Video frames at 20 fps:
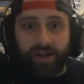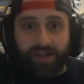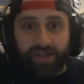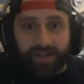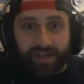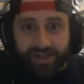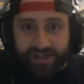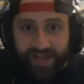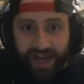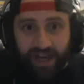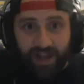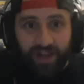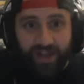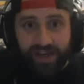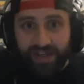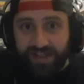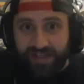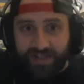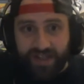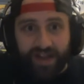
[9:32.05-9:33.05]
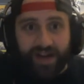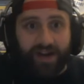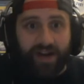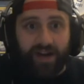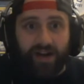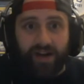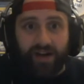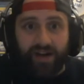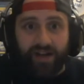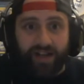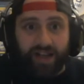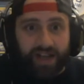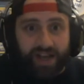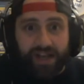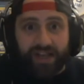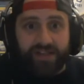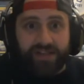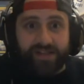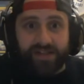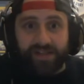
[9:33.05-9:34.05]
The talent is there. It
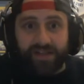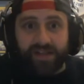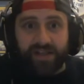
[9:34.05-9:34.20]
is.